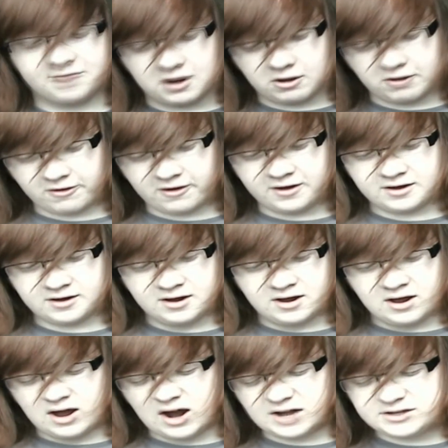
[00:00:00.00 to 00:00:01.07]
Note. Right,
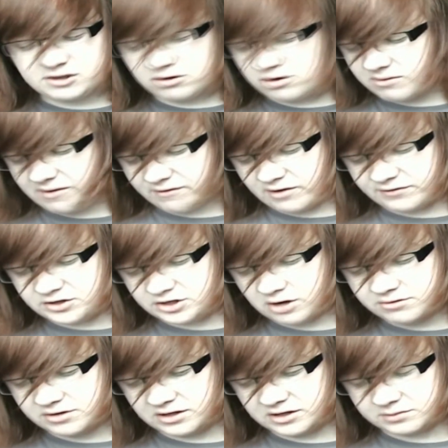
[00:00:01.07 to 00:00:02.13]
I don't know whether I've
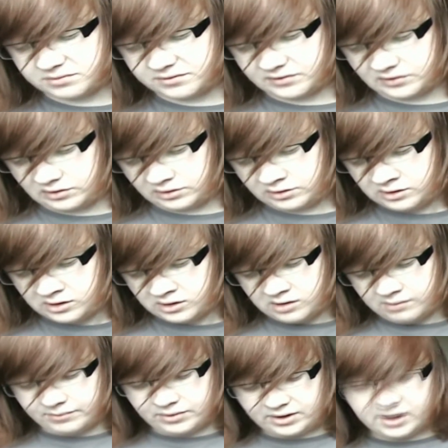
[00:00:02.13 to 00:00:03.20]
shown you this before,
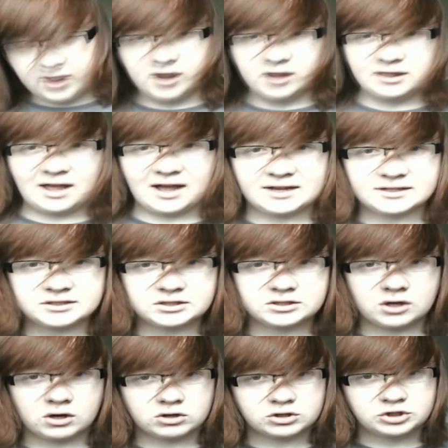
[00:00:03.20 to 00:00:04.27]
but uh, last
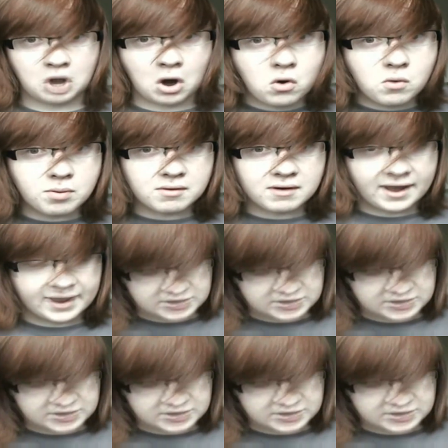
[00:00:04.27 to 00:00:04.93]
October at